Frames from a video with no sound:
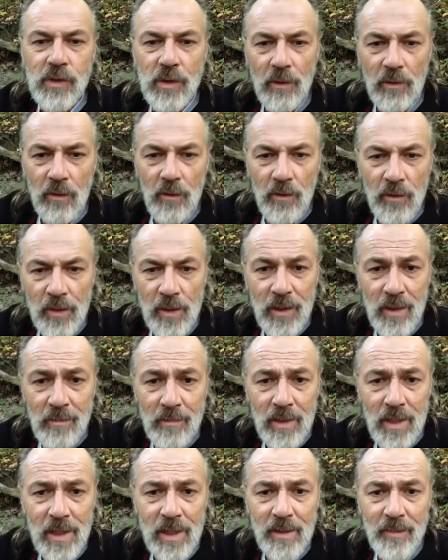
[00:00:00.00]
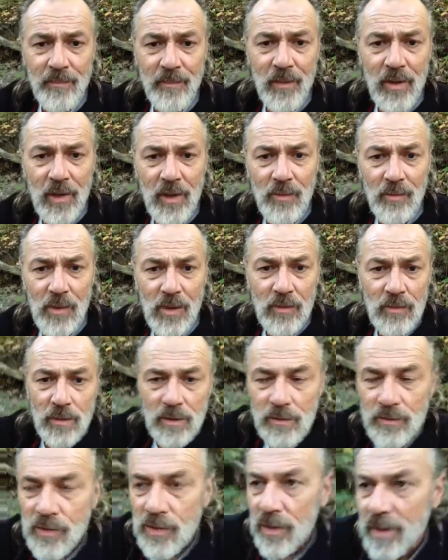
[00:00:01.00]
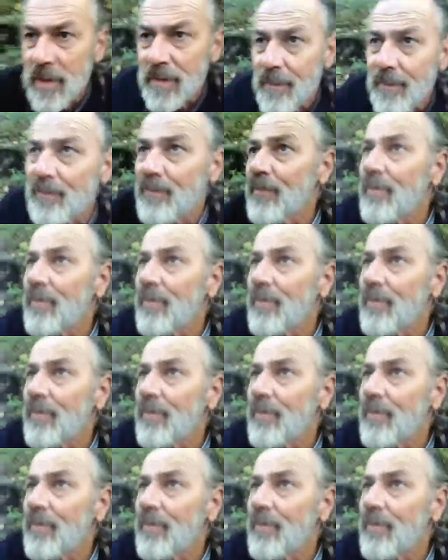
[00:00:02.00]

What's going on, everybody? Hell broke loose, see?